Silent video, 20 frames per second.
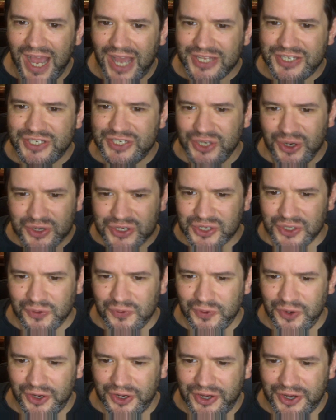a
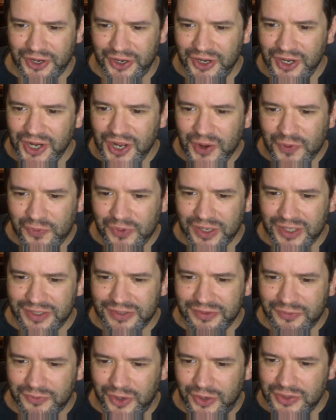social worker
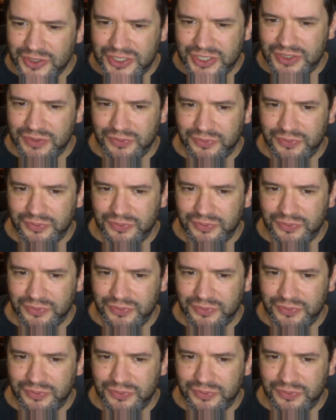when